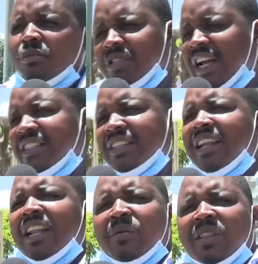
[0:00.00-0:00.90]

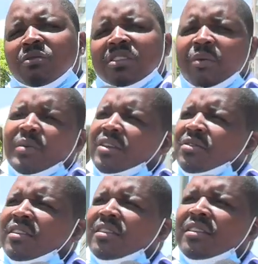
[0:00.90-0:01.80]
wozatirarame nekusingaperi
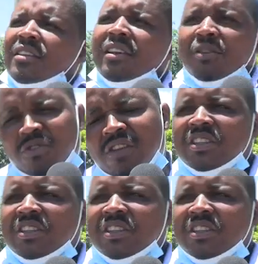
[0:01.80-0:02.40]
zvino kune